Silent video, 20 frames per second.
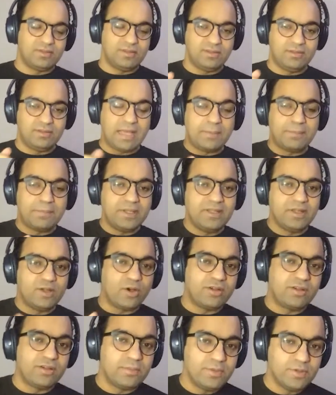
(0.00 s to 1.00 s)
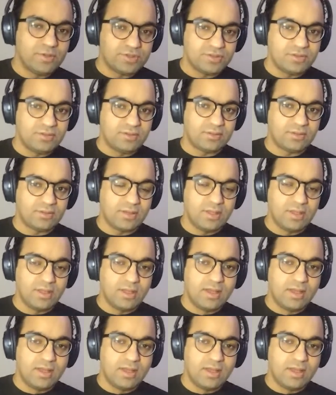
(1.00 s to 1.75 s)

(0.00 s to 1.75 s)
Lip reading: we dampen the contributions